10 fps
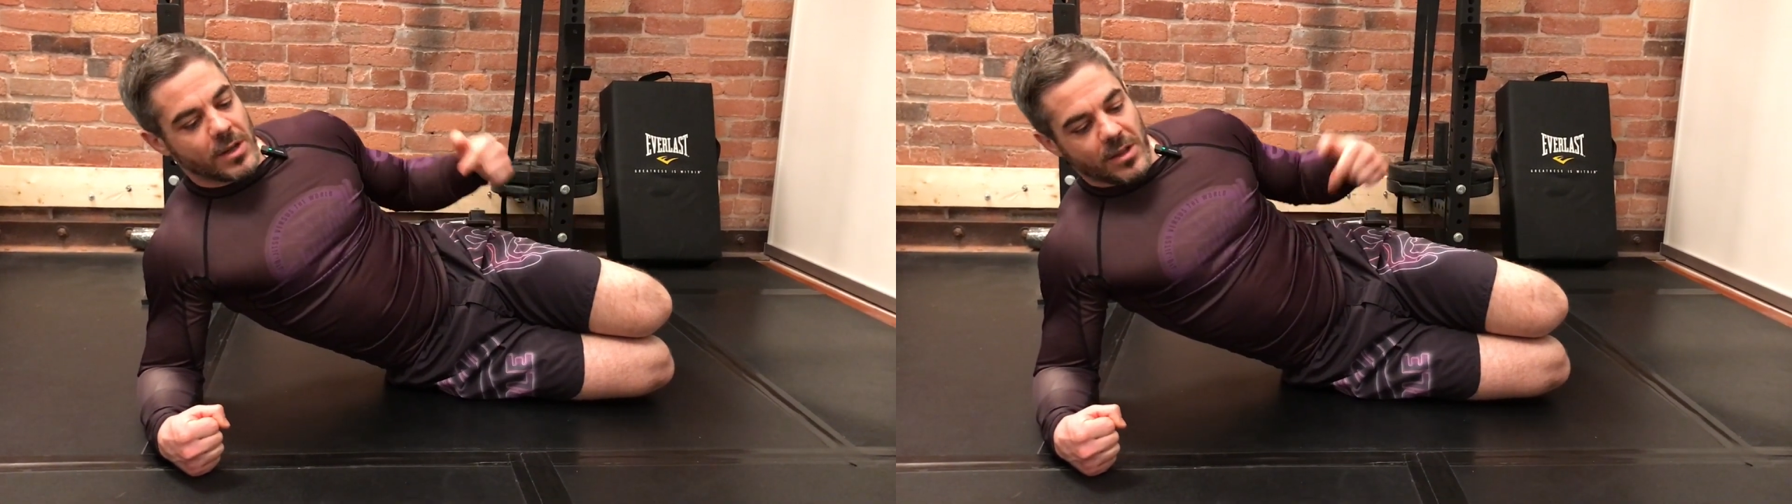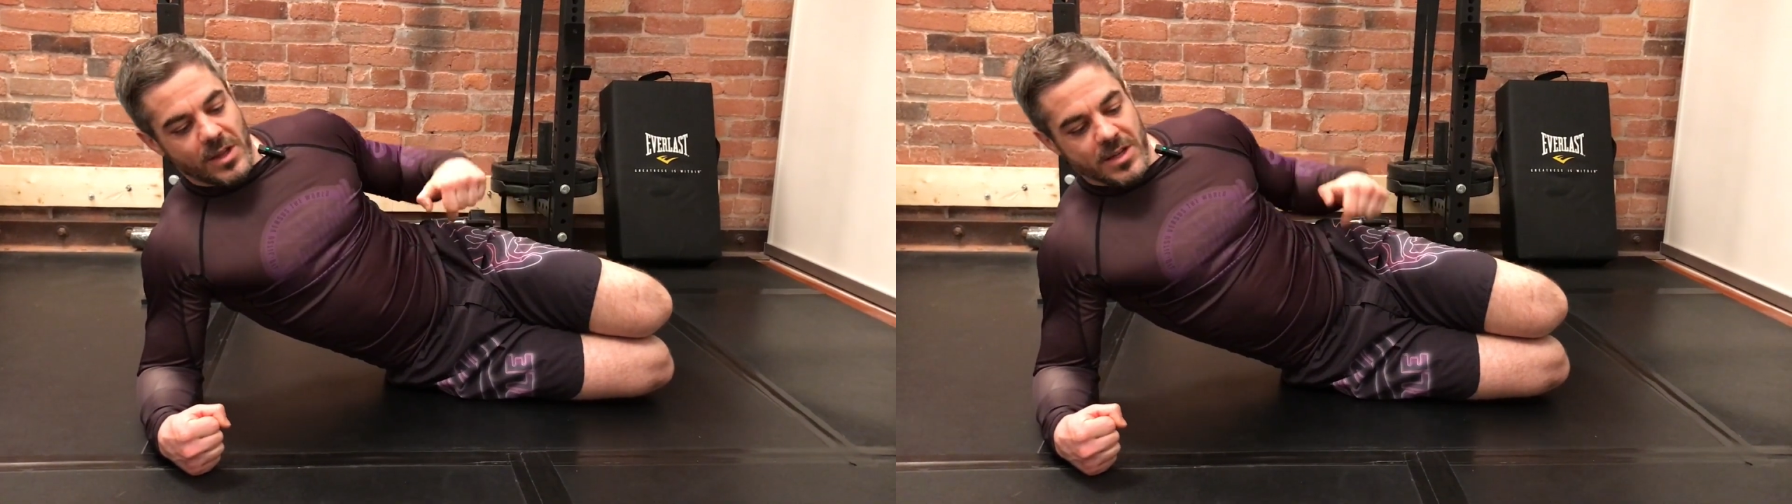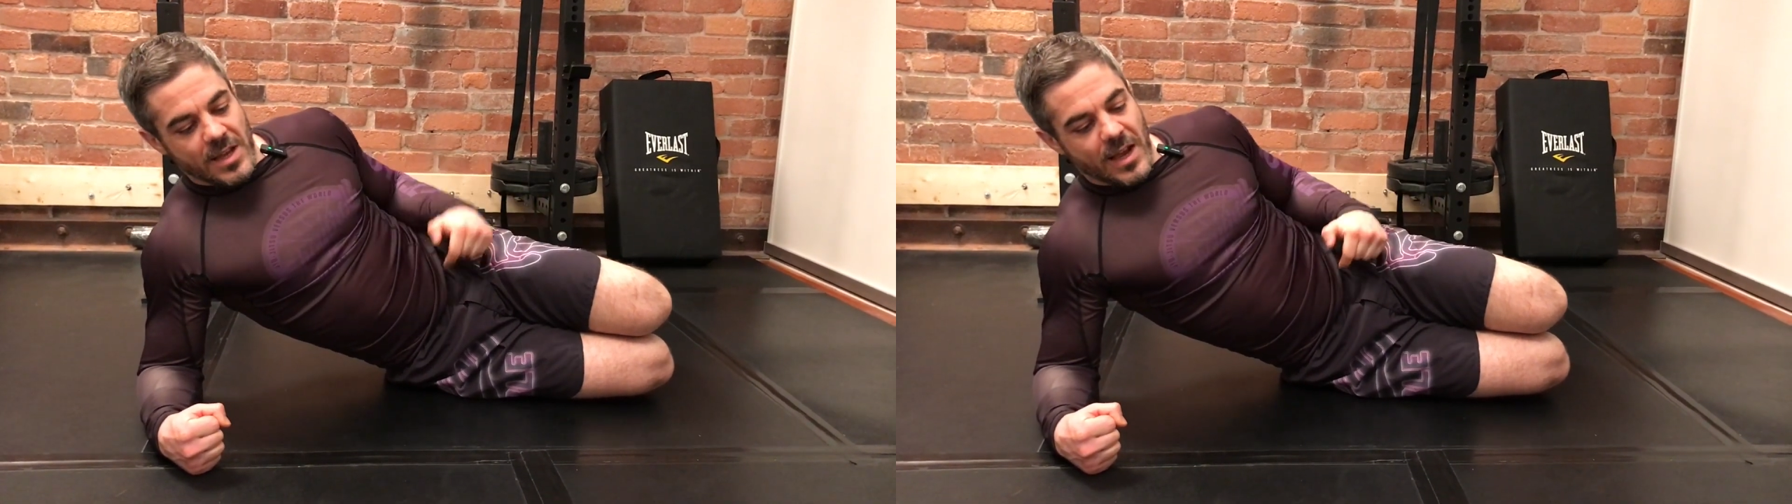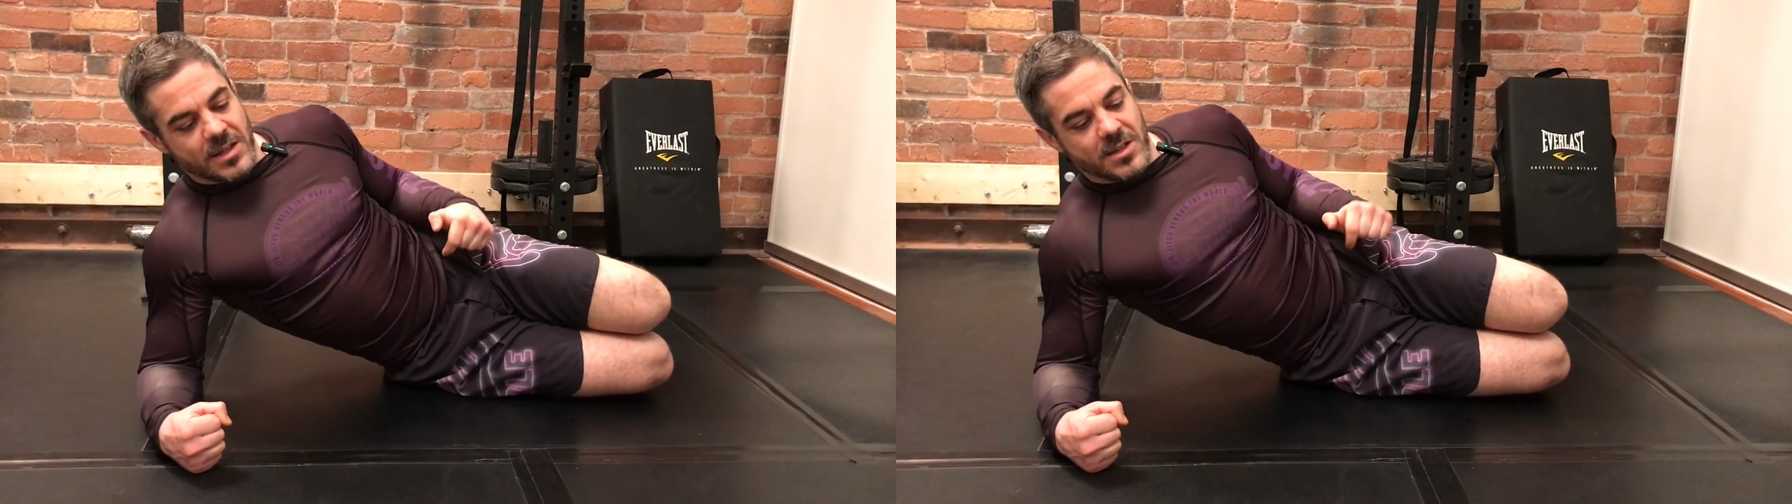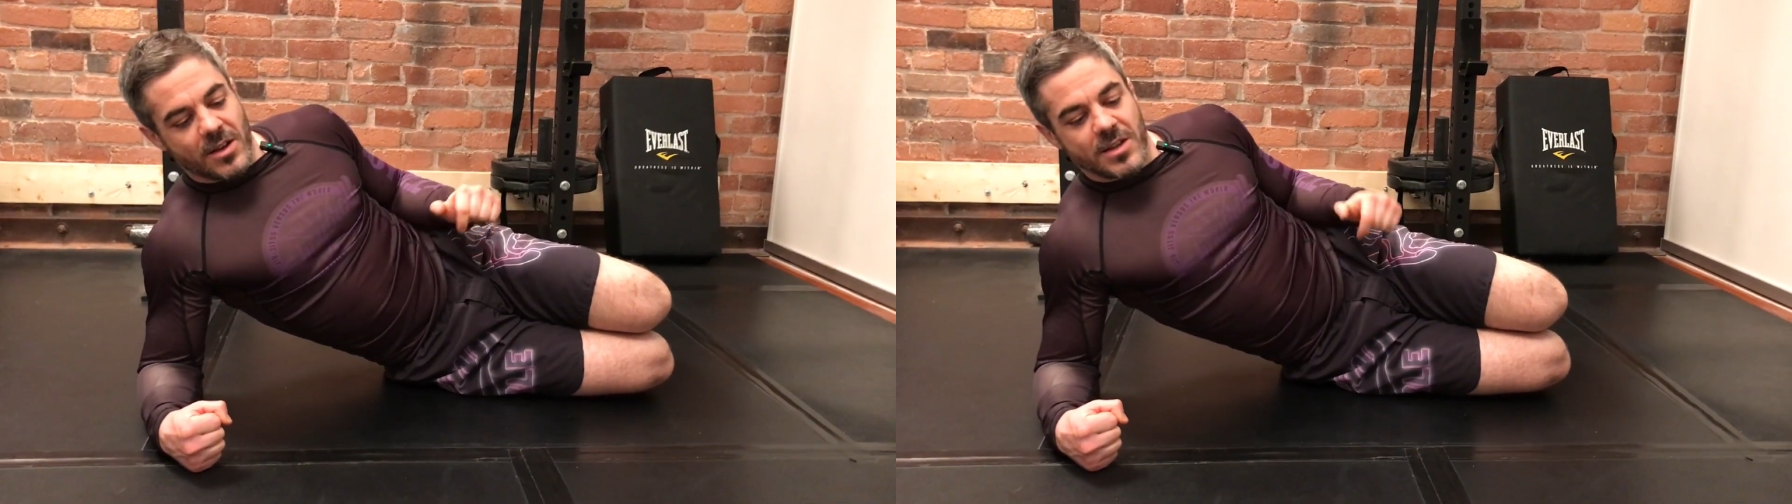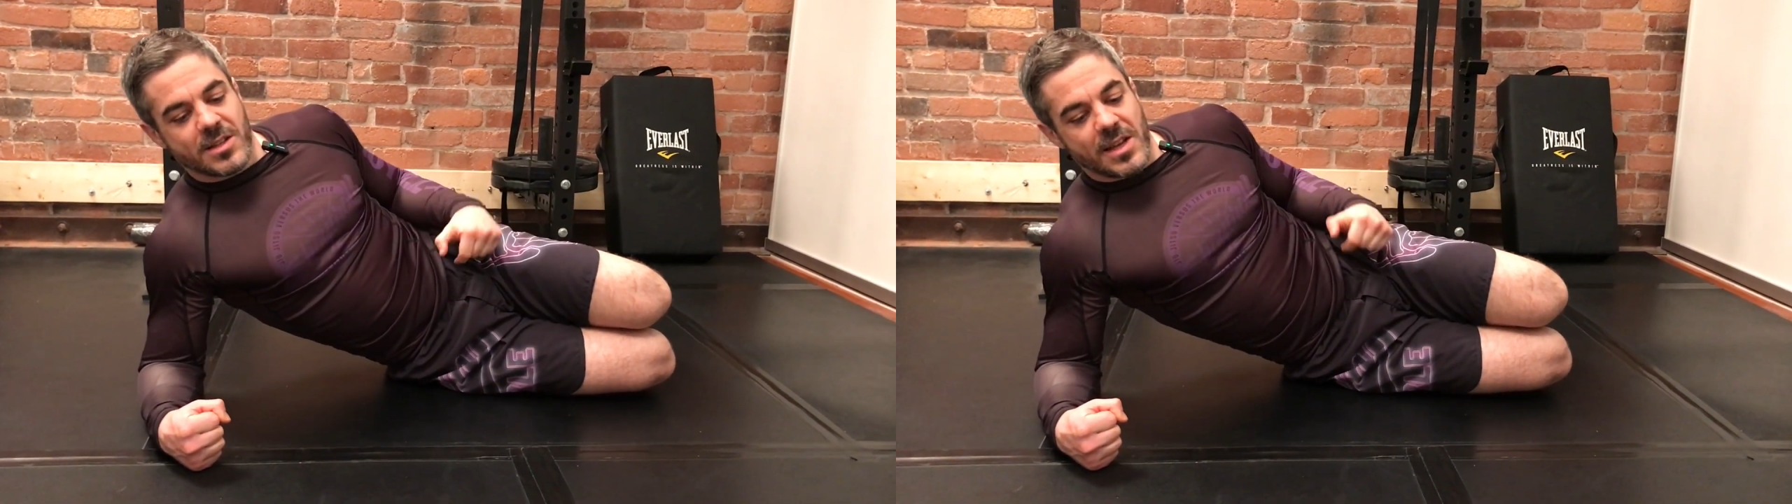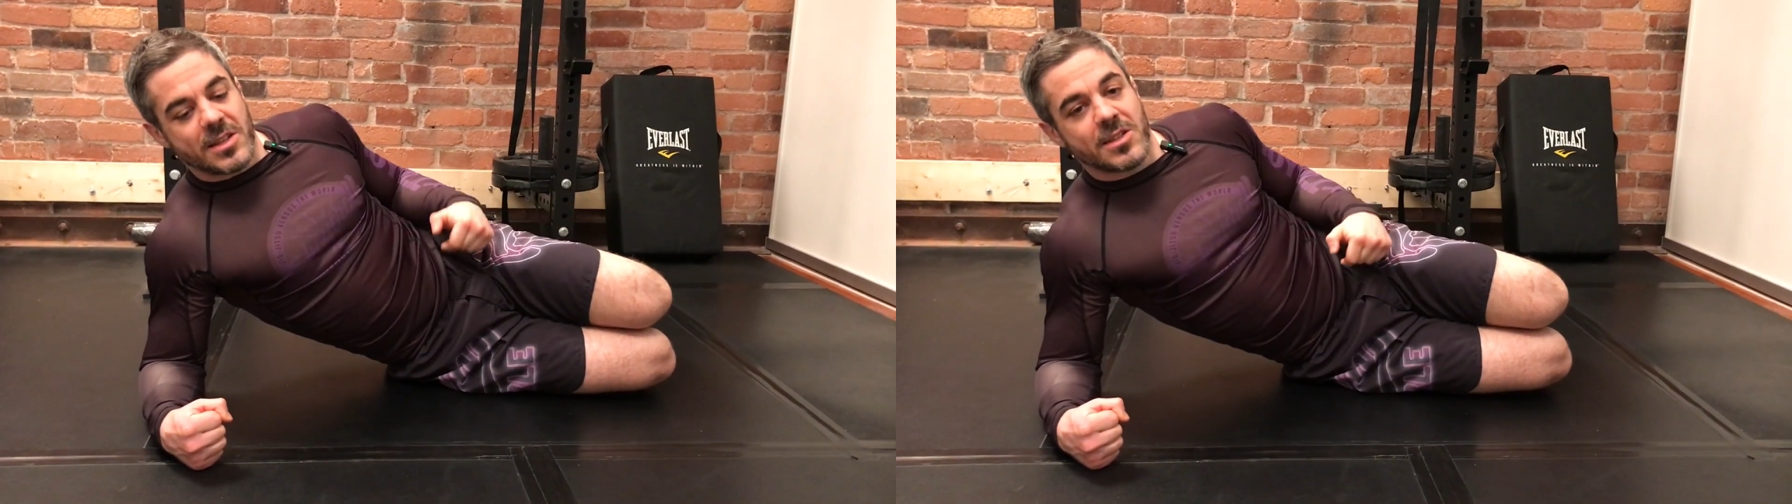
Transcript: this exercise is